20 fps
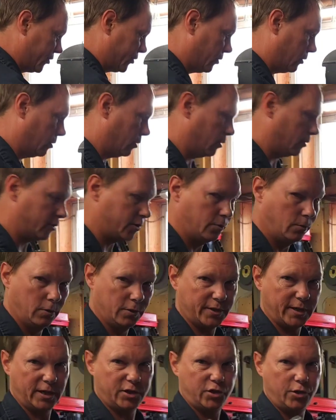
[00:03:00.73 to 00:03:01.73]
so tools
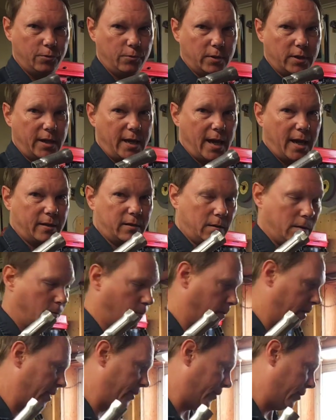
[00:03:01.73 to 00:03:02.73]
that you would get
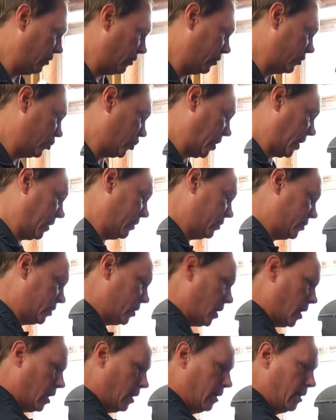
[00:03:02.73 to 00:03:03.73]
with your
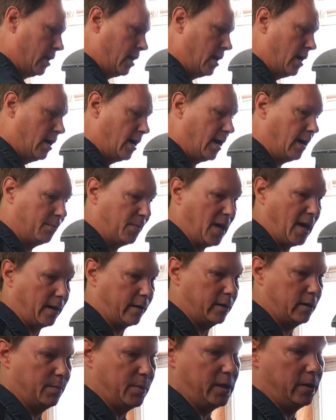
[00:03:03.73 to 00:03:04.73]
chainsaw. I'm not
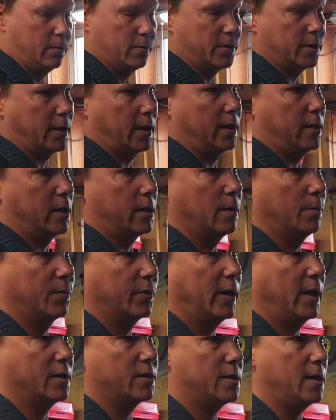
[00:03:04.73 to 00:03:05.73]
going to be using any
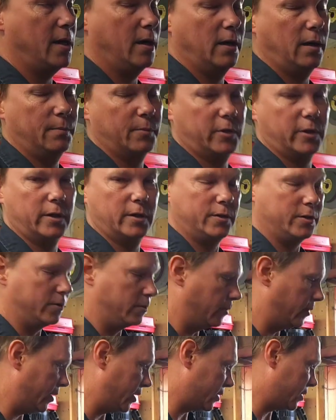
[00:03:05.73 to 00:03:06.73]
compressed air. I'm going to do
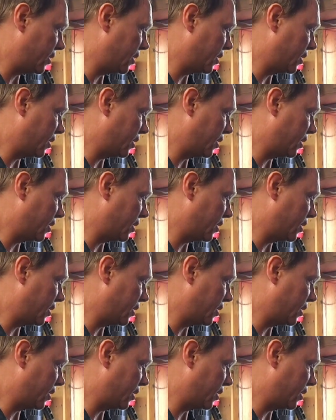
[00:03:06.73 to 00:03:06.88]
this